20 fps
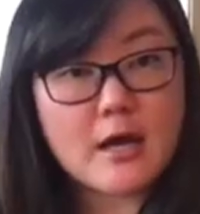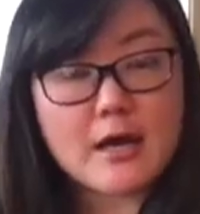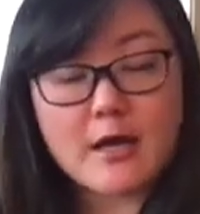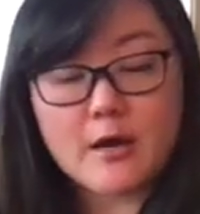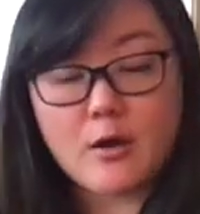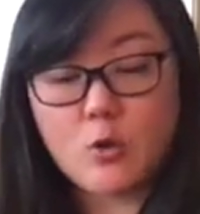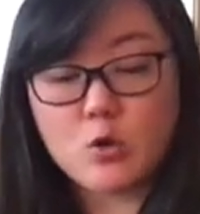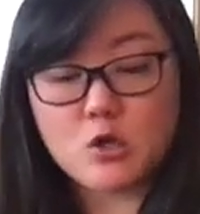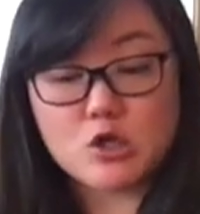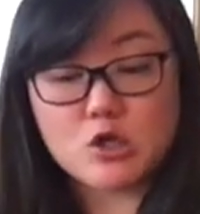
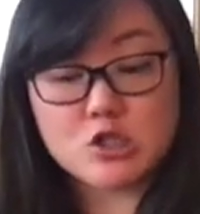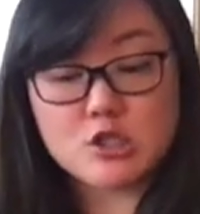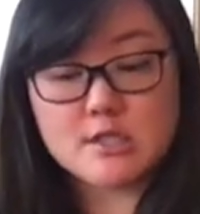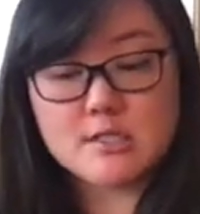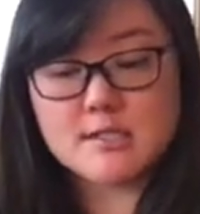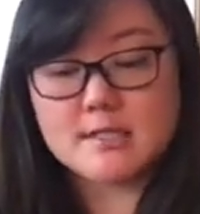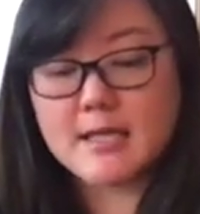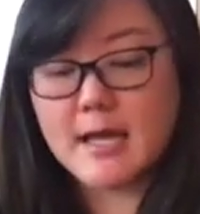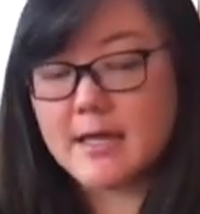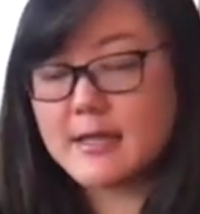orange
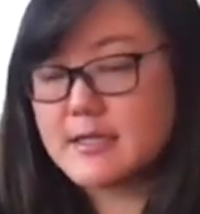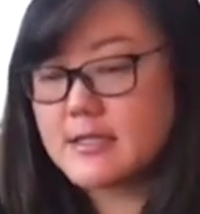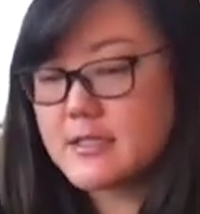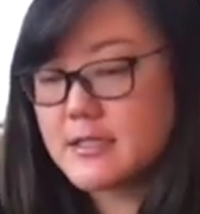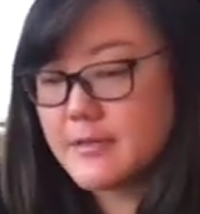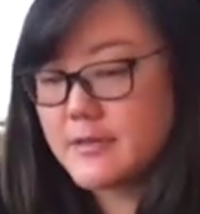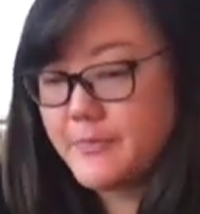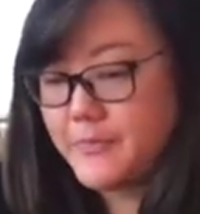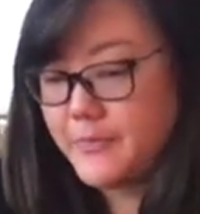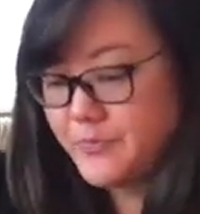scent.
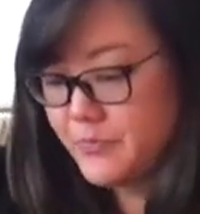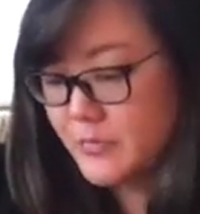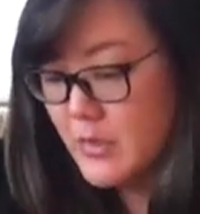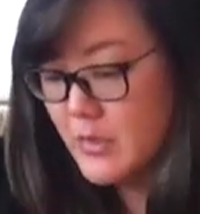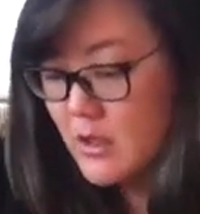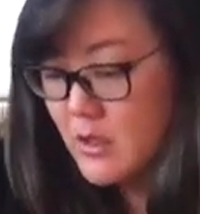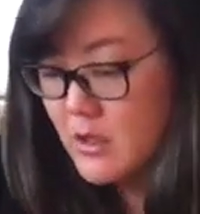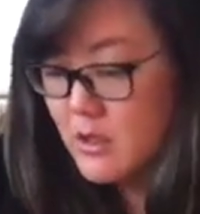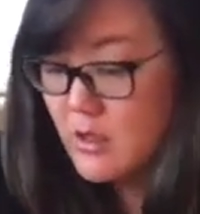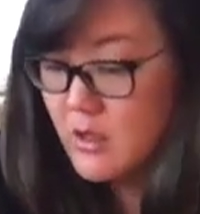
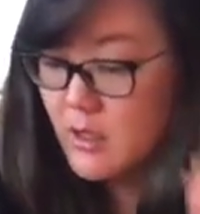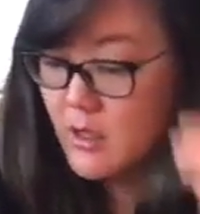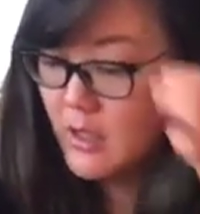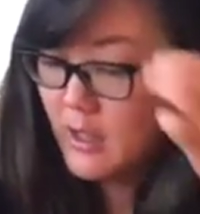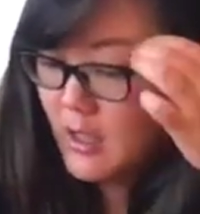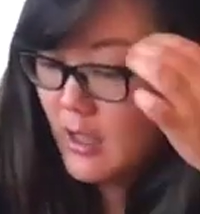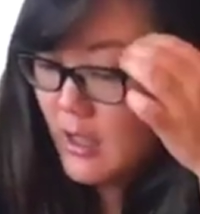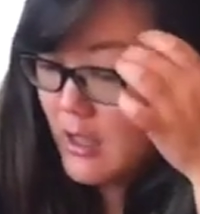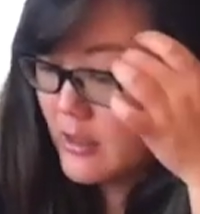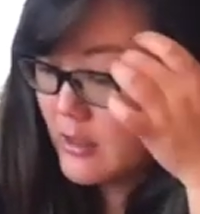
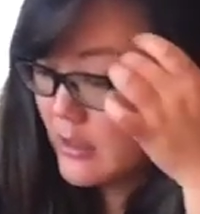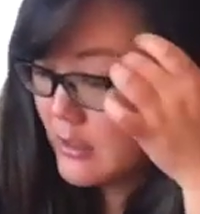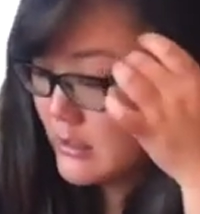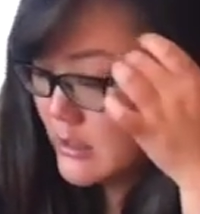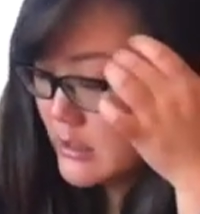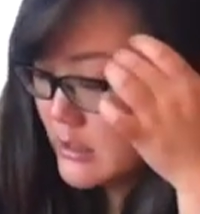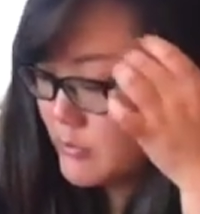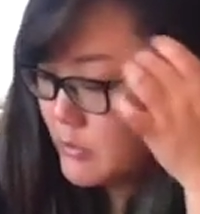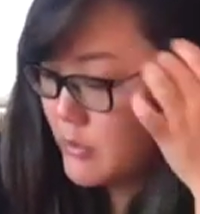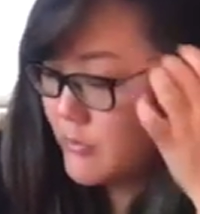And then
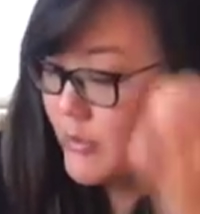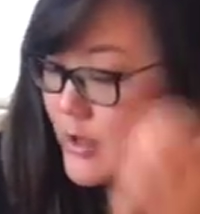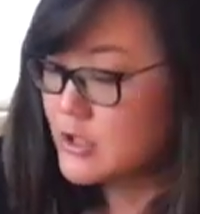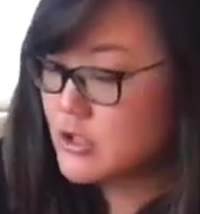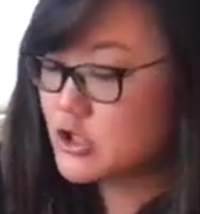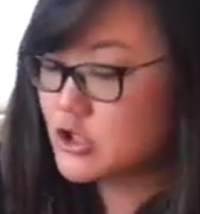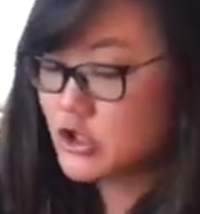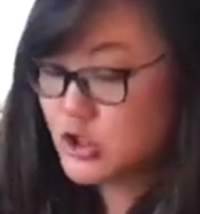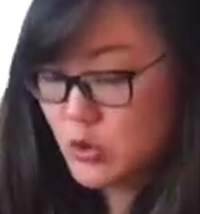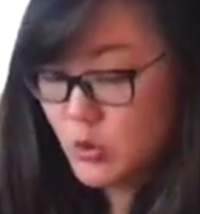let's move on to
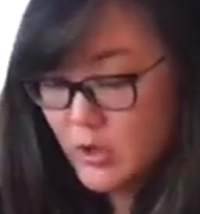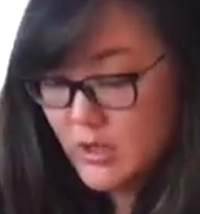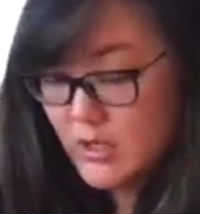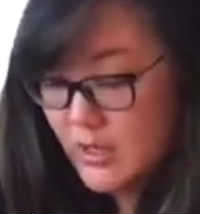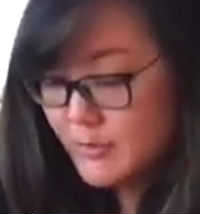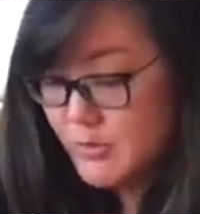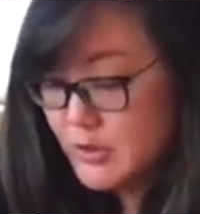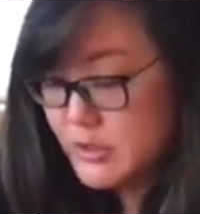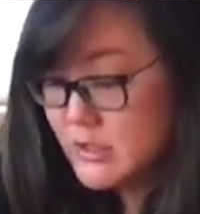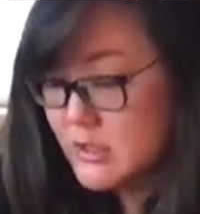door
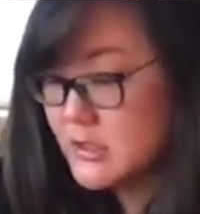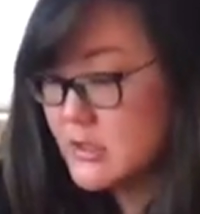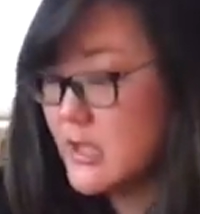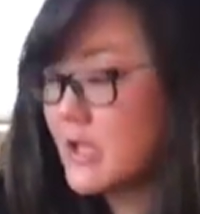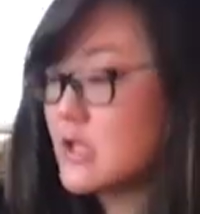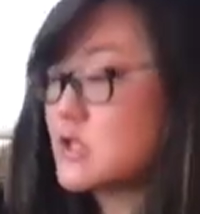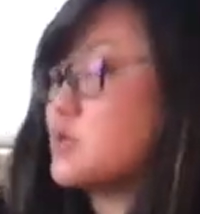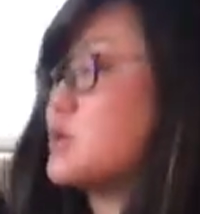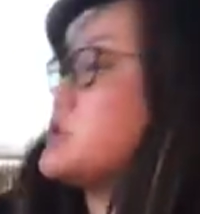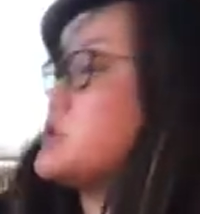number
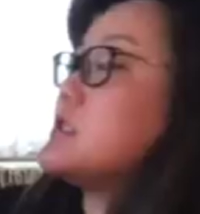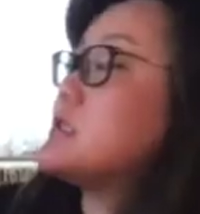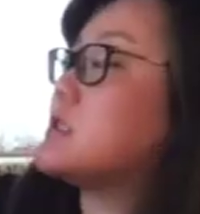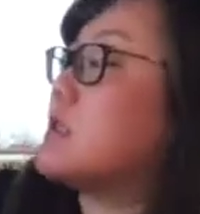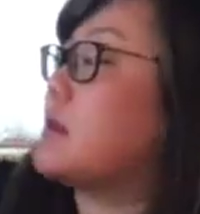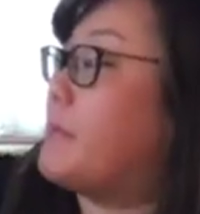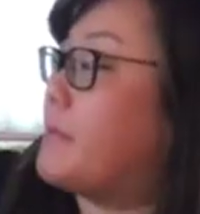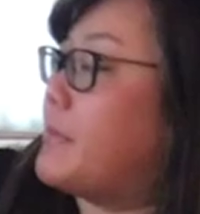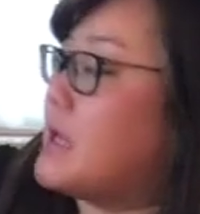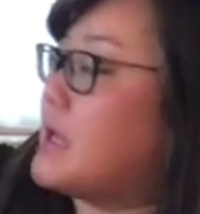6, which is the
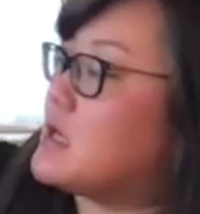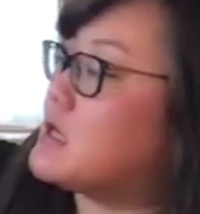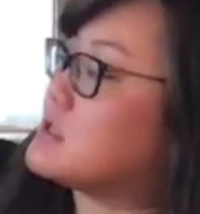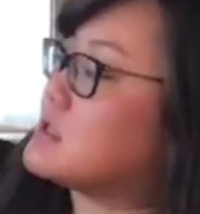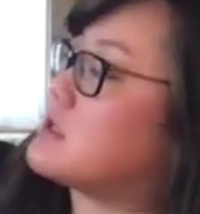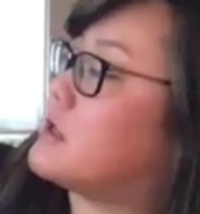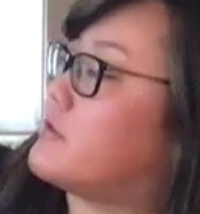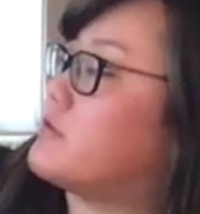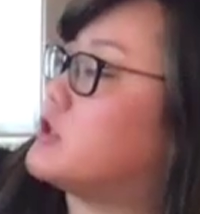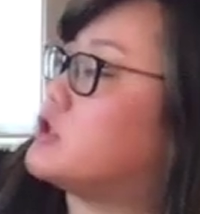biggest
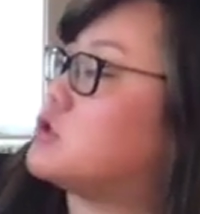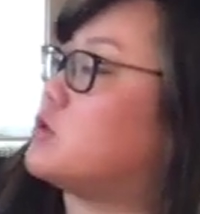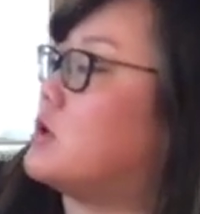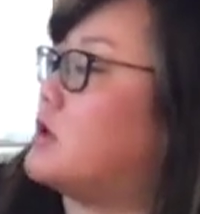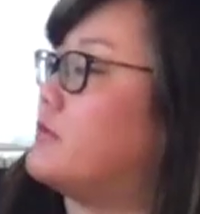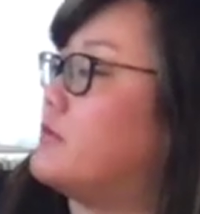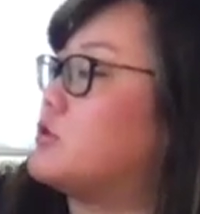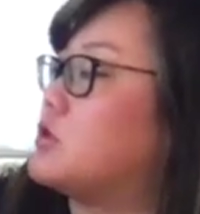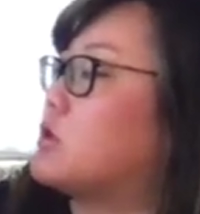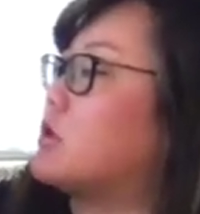of the
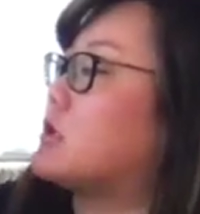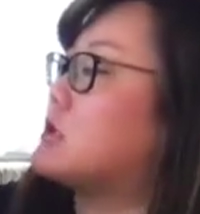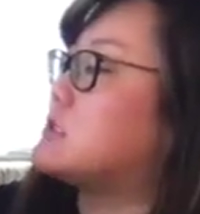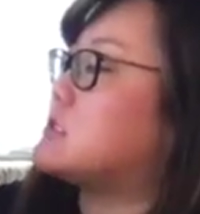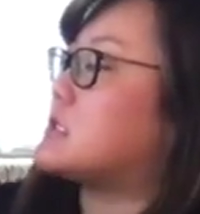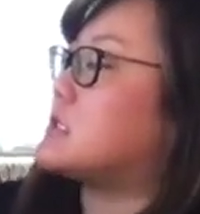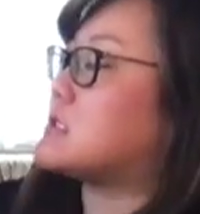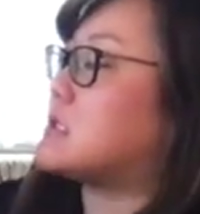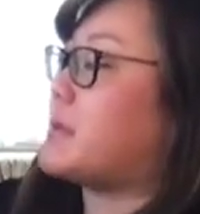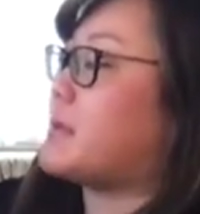12 doors.
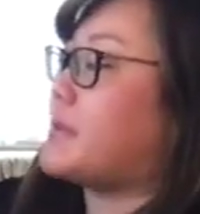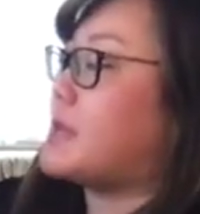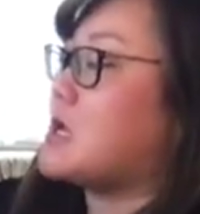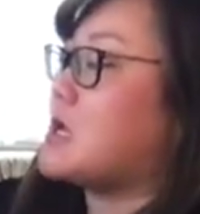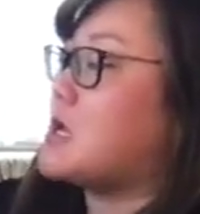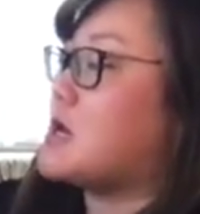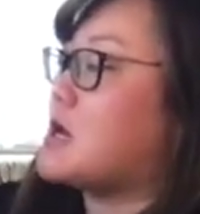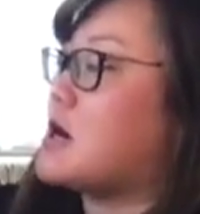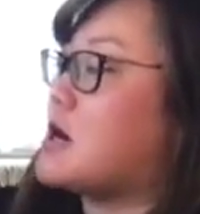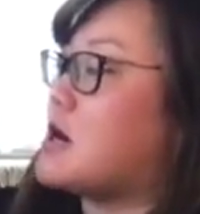That's up
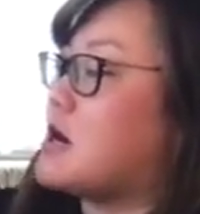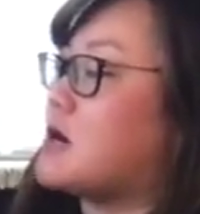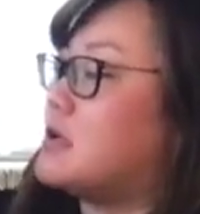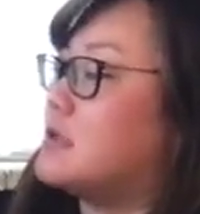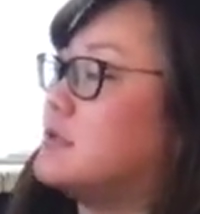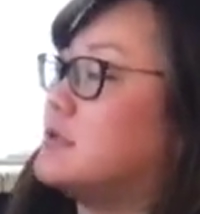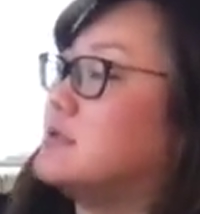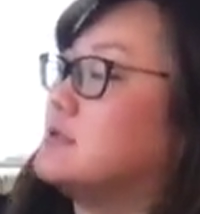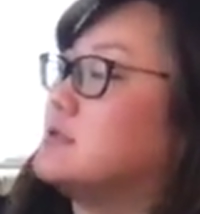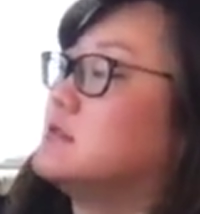here.
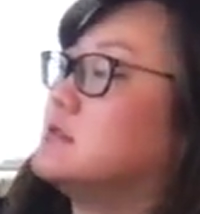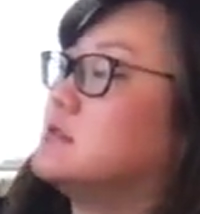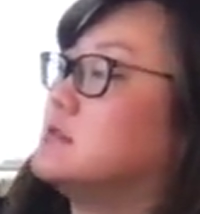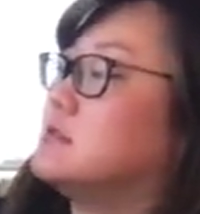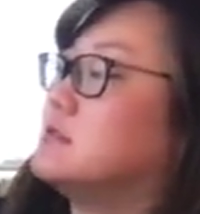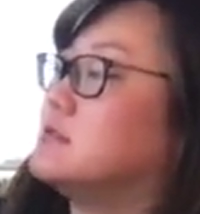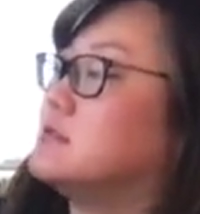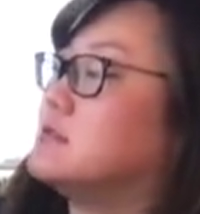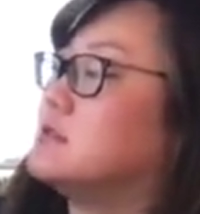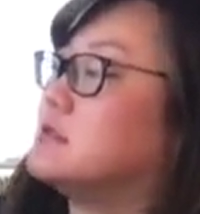
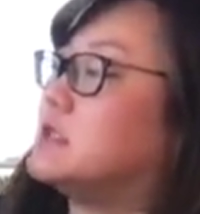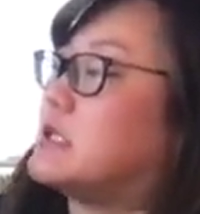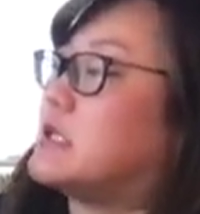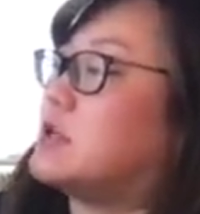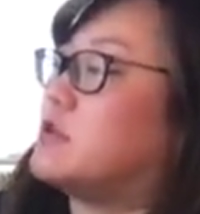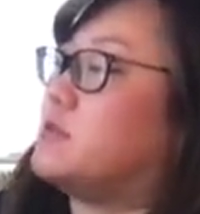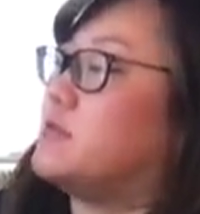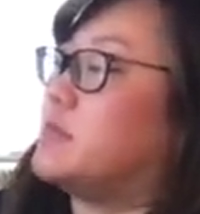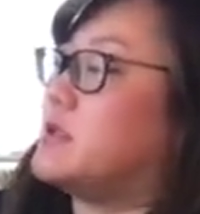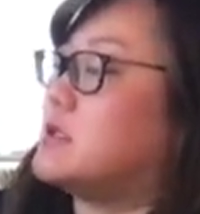Oh, I
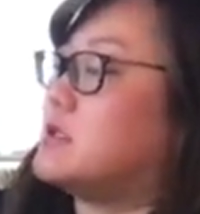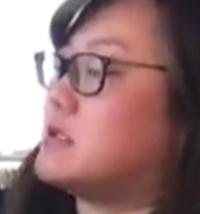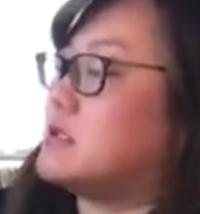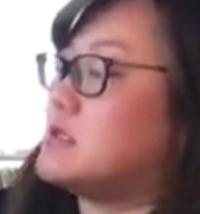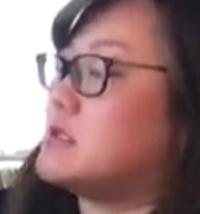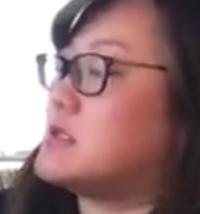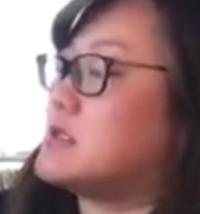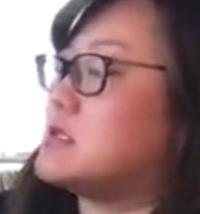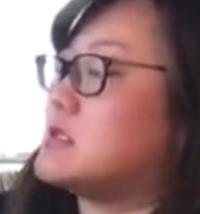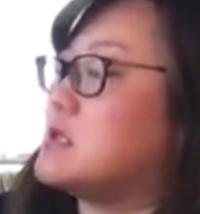hope this
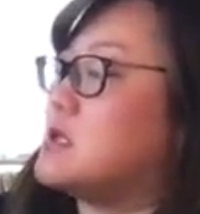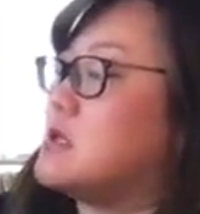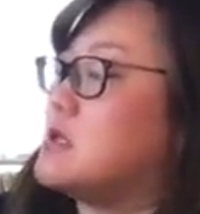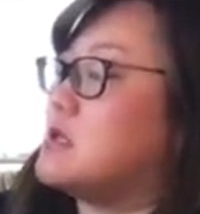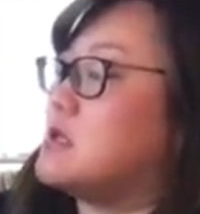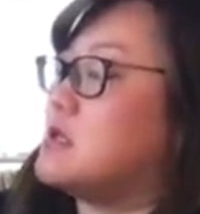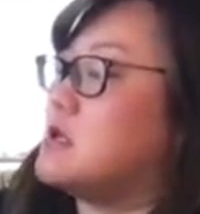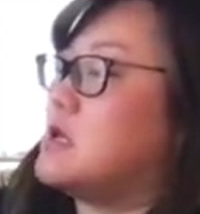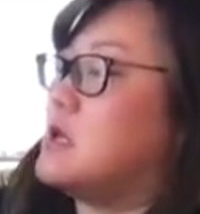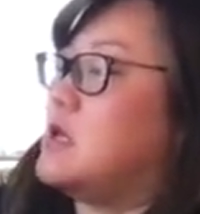is
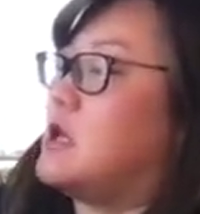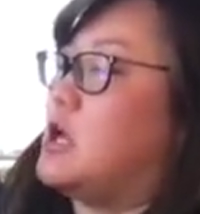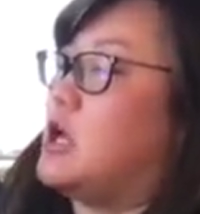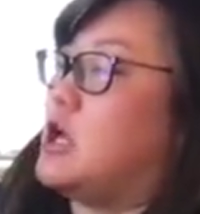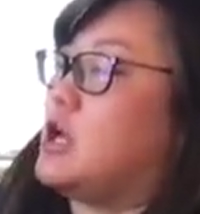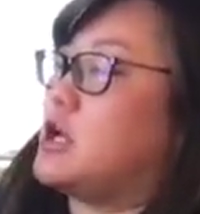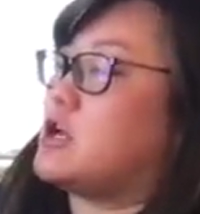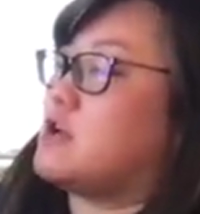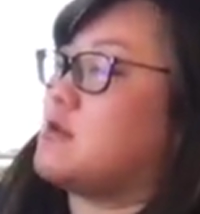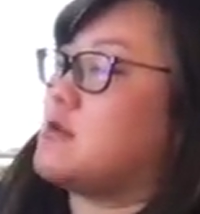
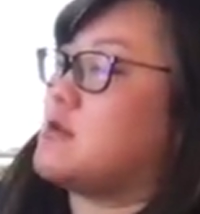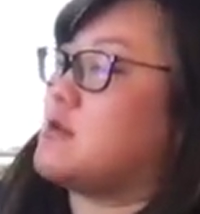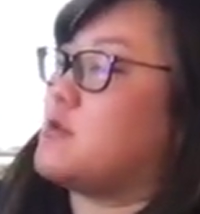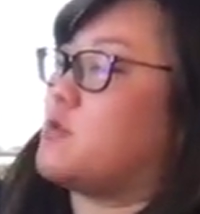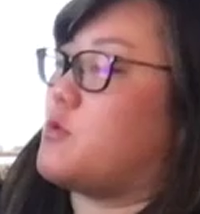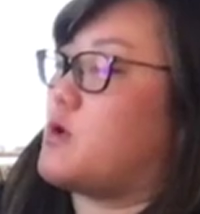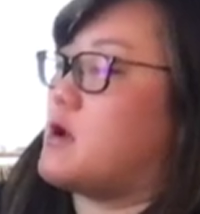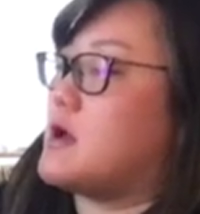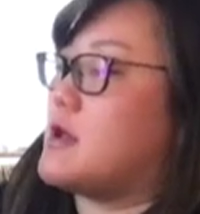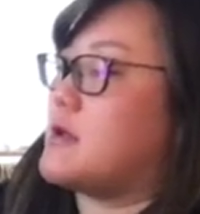a good
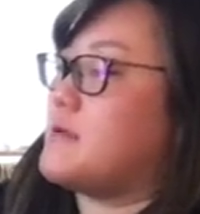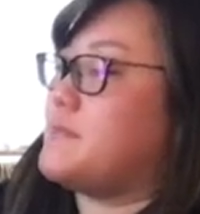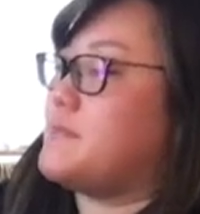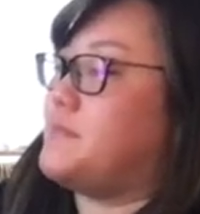one.